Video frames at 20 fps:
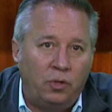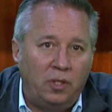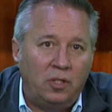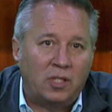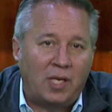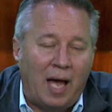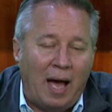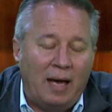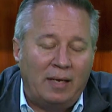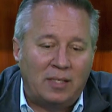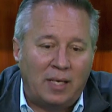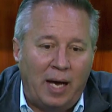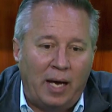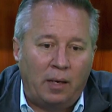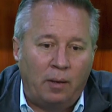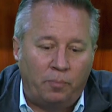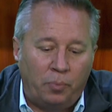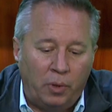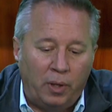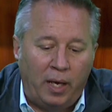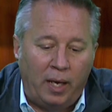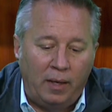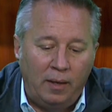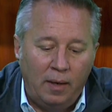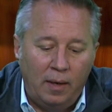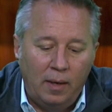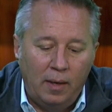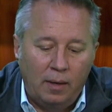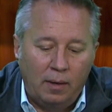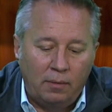these guys how to play,
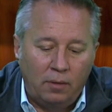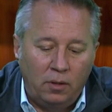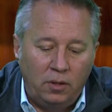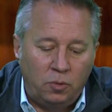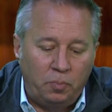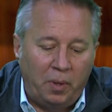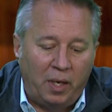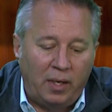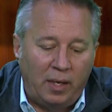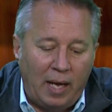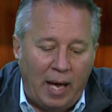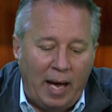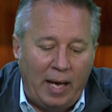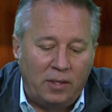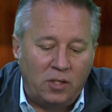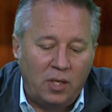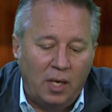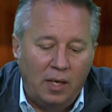these big guys,